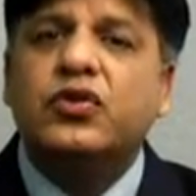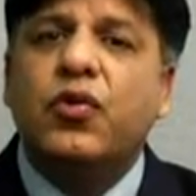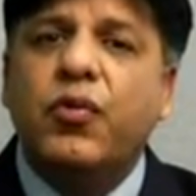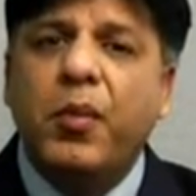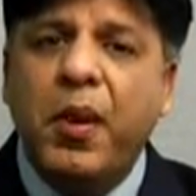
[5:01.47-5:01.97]

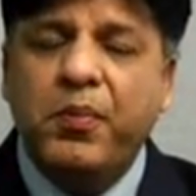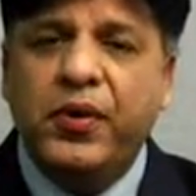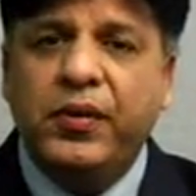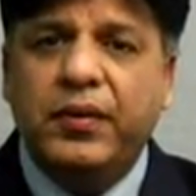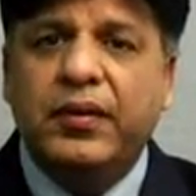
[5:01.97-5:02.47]
So
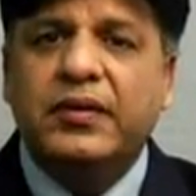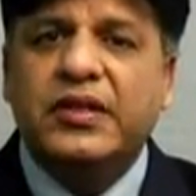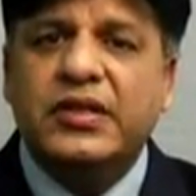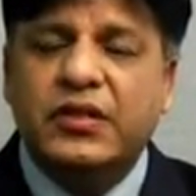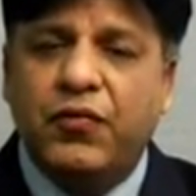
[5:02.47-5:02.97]
remember,
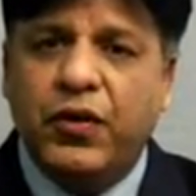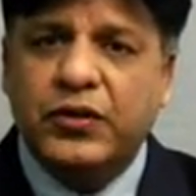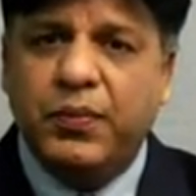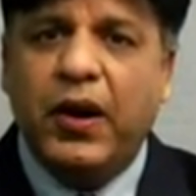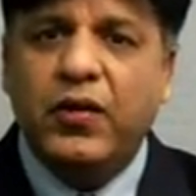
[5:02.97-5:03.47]
this is the
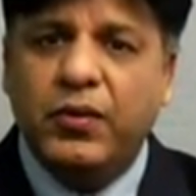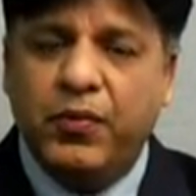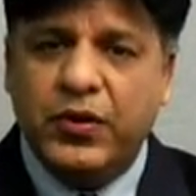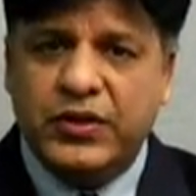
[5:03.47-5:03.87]
first part of the